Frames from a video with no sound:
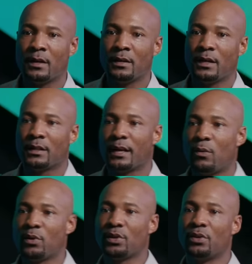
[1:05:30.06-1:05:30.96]
Another thing I
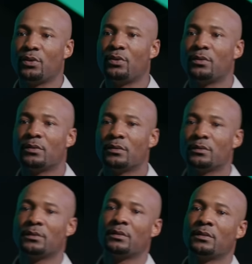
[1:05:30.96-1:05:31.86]
want you to do
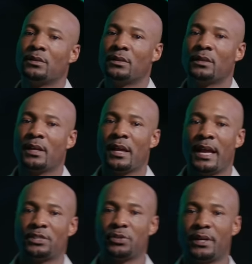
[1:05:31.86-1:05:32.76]

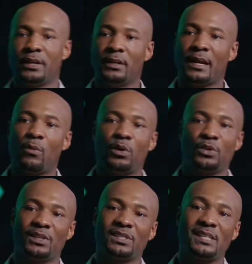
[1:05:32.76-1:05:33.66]
as you're healing, I want you
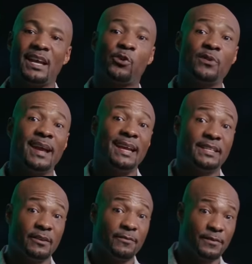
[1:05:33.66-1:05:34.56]
to stay creative.